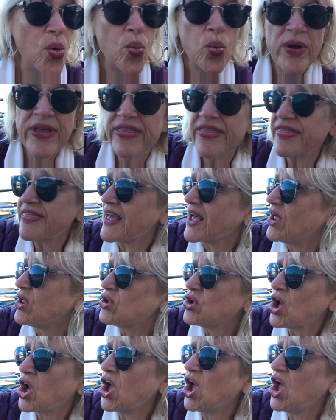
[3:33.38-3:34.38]
with
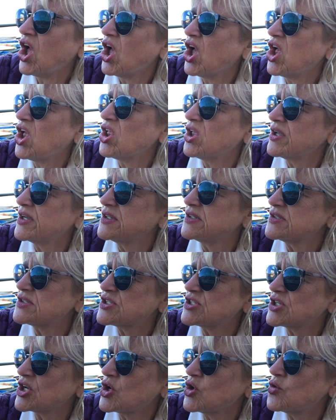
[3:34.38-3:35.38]
alcohol and
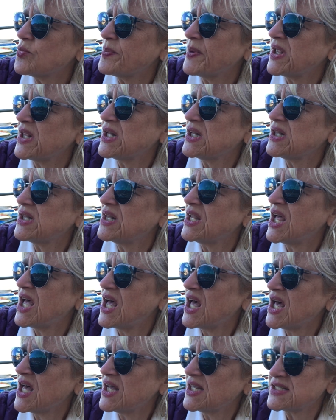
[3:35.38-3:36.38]
soap a
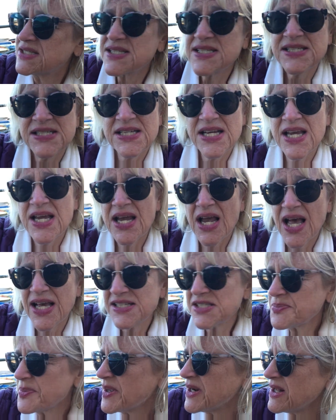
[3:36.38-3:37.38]
lot,
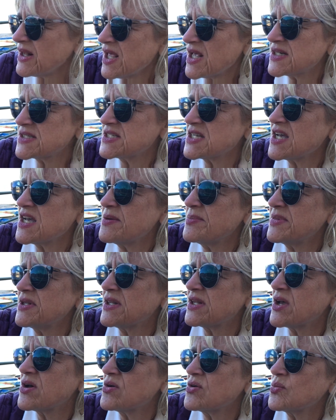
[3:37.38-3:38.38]
I spend a lot of time
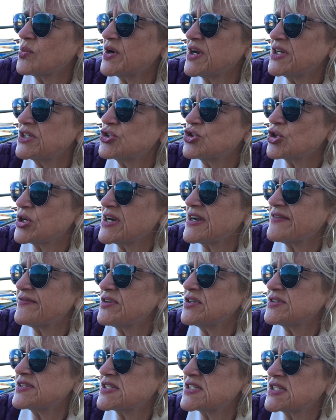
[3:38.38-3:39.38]
alone when I
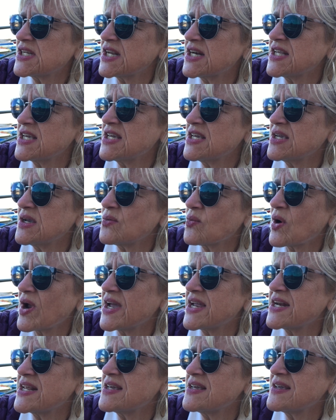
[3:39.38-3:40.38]
travel, studying,
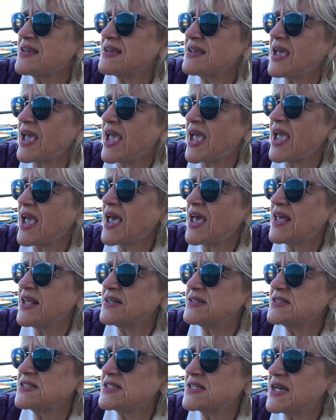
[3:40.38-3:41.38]
writing,
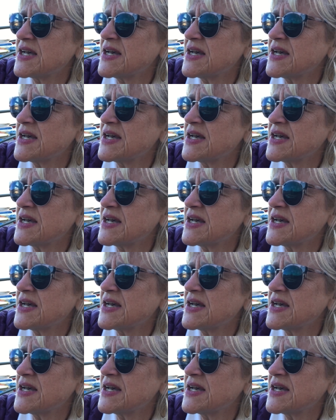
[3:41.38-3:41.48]
and